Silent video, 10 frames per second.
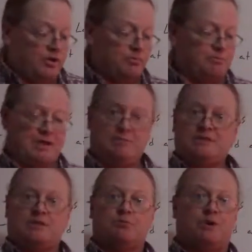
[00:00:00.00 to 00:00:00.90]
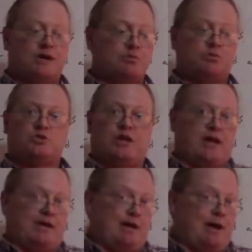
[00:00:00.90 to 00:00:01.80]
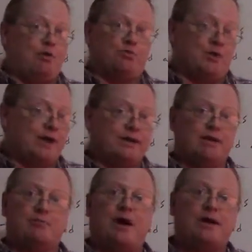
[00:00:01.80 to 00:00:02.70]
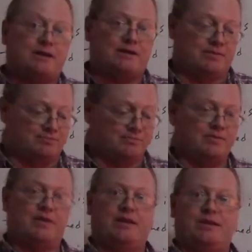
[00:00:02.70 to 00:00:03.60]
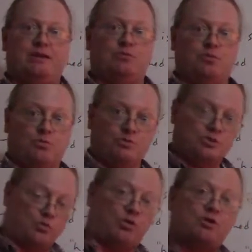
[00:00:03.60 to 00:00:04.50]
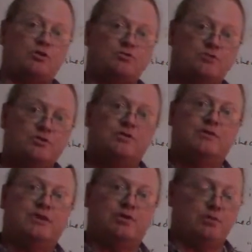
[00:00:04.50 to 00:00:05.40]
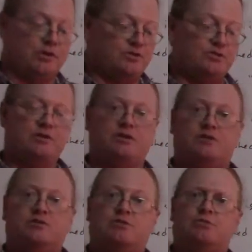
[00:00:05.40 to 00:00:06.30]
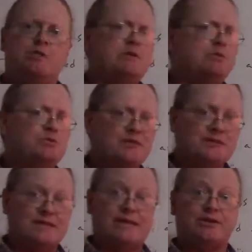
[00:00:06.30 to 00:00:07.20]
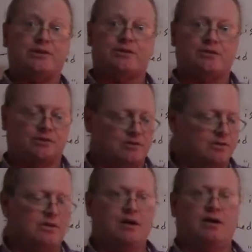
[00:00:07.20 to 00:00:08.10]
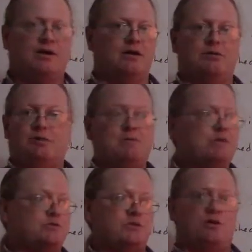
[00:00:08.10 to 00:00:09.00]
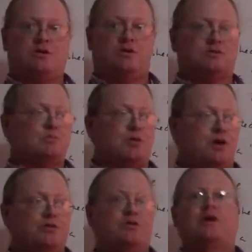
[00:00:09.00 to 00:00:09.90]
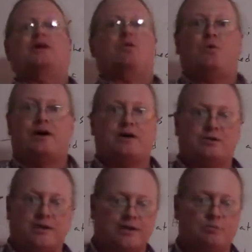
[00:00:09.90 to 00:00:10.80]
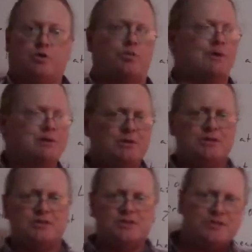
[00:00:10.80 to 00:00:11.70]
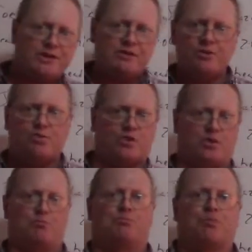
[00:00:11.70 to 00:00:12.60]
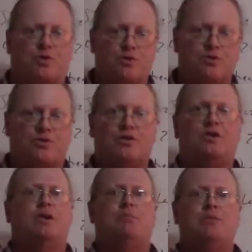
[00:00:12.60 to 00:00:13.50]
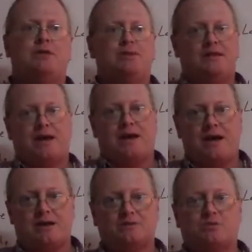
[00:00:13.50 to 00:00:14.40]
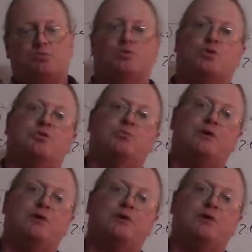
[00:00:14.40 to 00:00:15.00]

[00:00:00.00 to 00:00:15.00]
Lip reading: Maybe somebody was out riding a bike and he swerved and went into the ditch. Maybe it was a deer. Maybe it was some other kind of wild animal. Maybe the steering wheel broke. Maybe the axle broke.